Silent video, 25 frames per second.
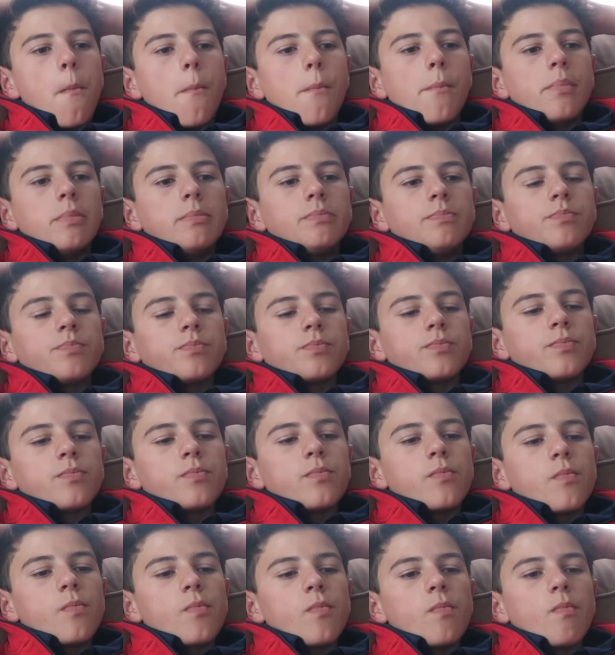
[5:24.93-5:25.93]
So you think they're just
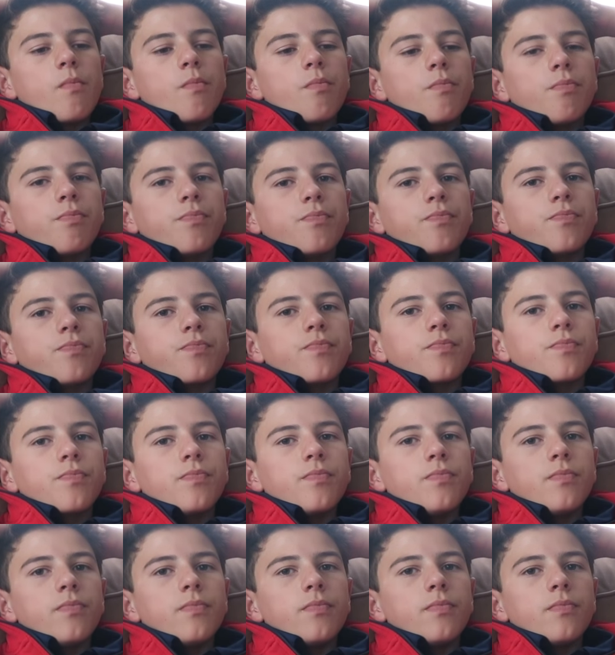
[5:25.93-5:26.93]
gonna like go on
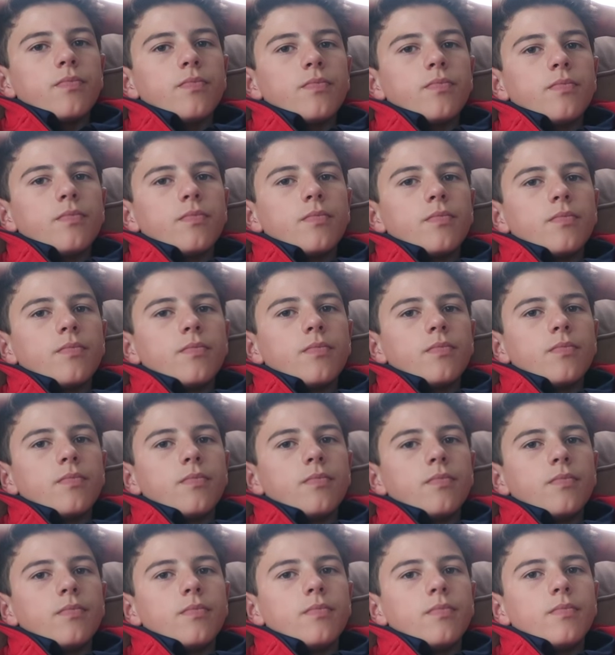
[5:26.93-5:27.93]
vacation and stuff, or?
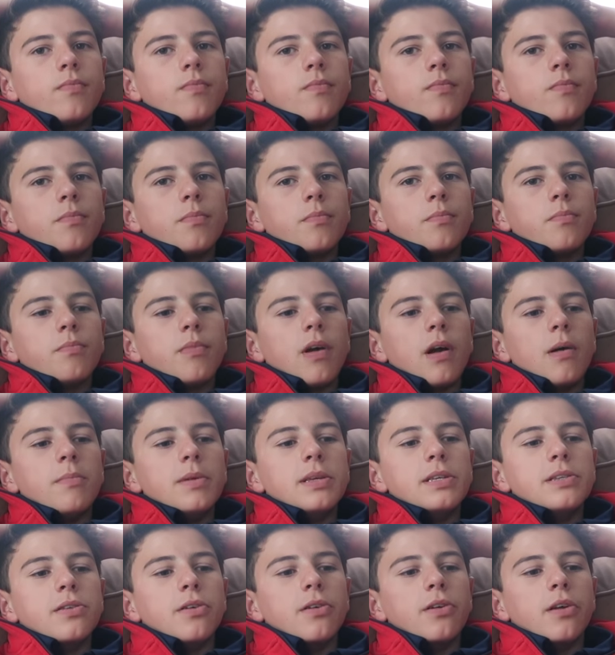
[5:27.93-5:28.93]

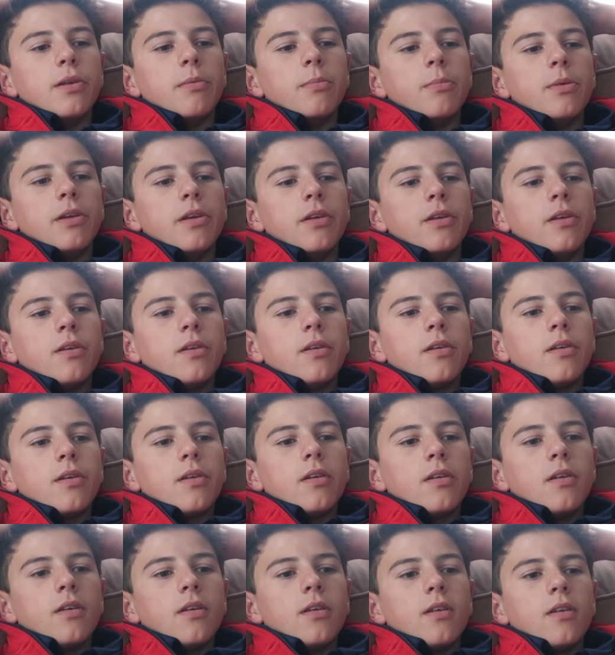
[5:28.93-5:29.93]
Probably still gonna be
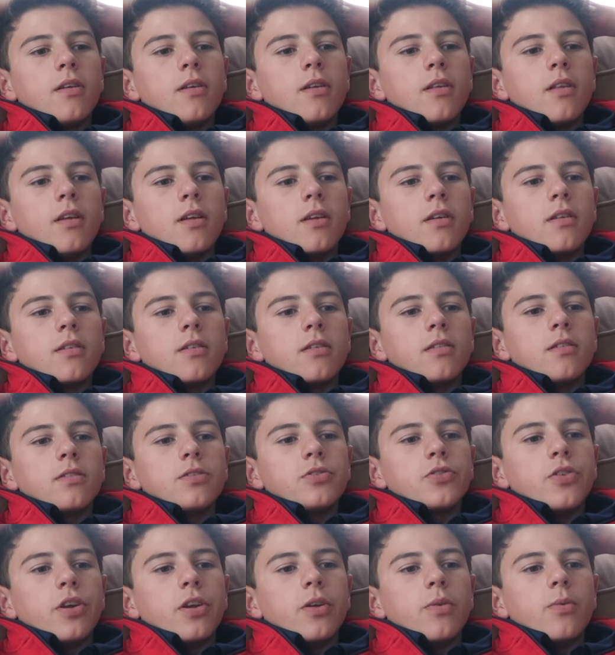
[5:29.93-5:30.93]
like
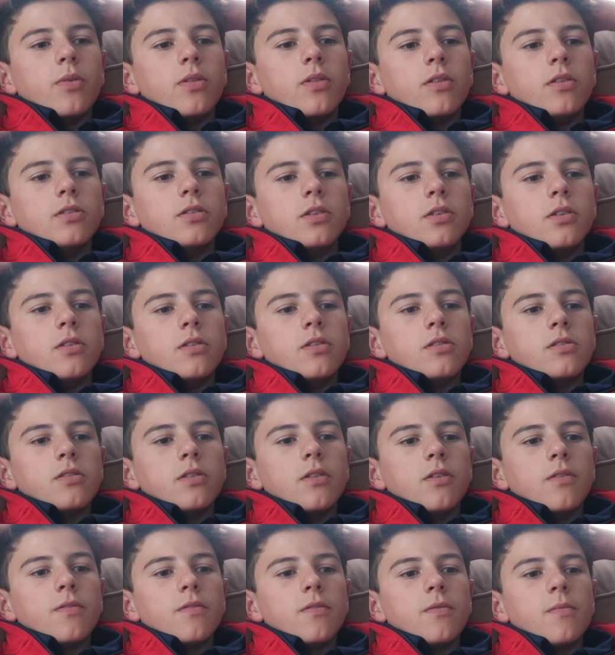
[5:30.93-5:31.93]
training with each other and
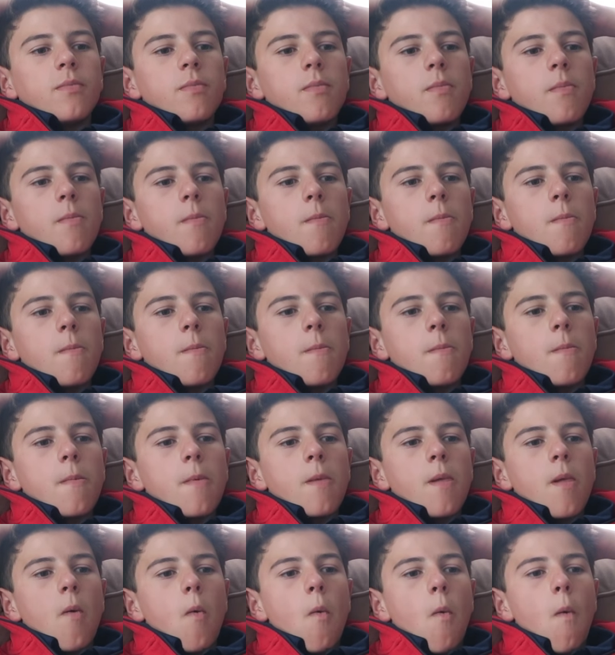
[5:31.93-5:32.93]
stuff.
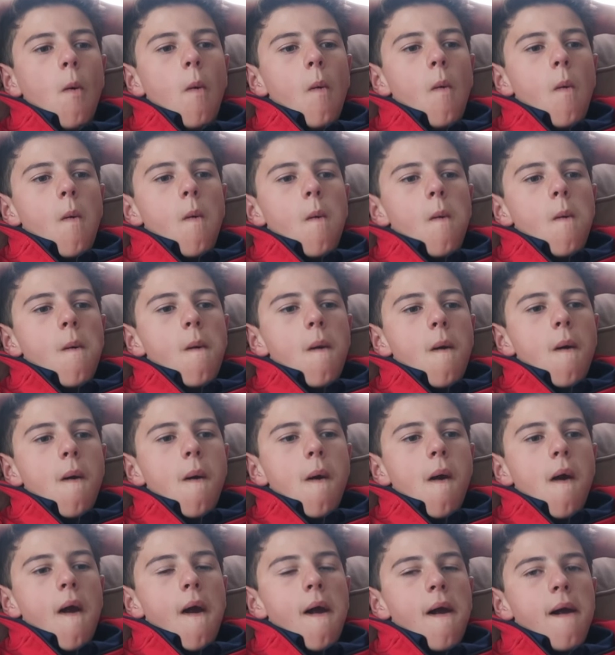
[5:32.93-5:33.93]
Mm-hmm. All right, you know,
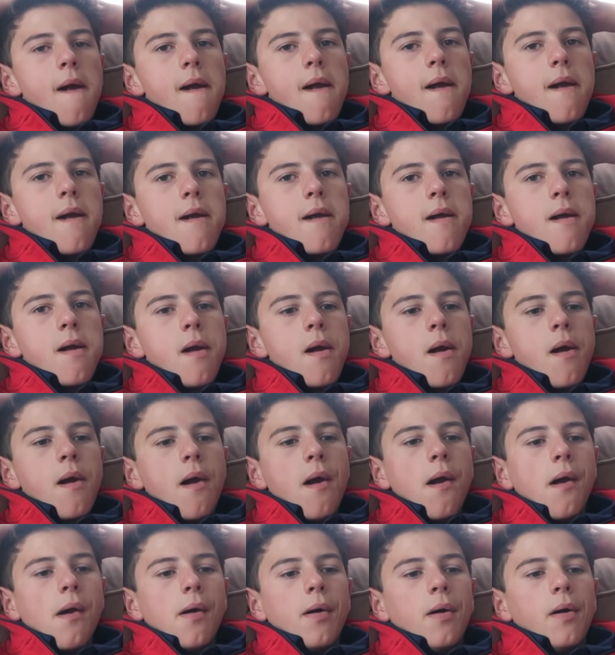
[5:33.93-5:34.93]
they had a good run. Does this mean
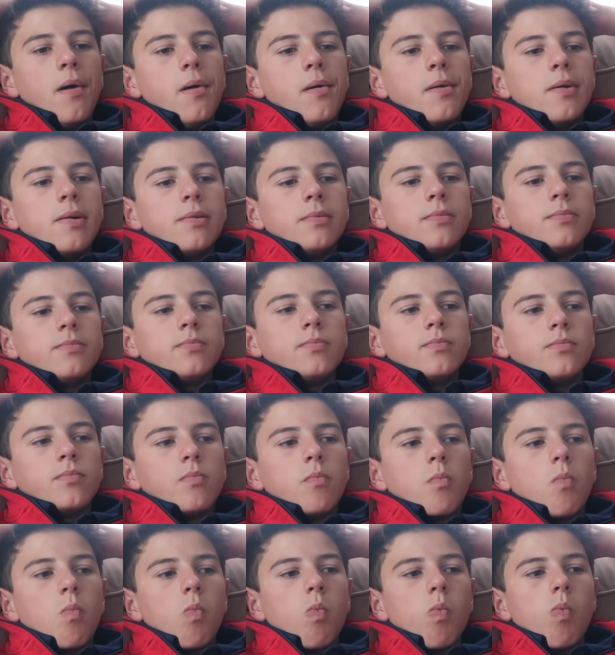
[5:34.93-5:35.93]
they finished fourth?
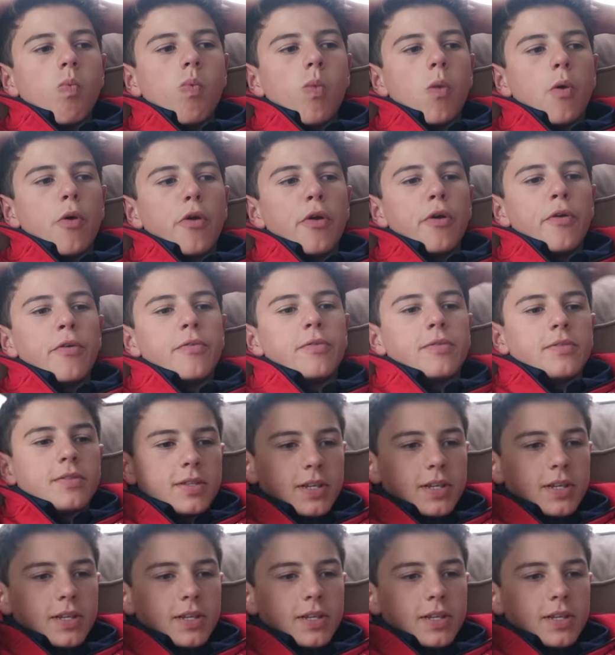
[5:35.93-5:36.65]
Mm-hmm. They're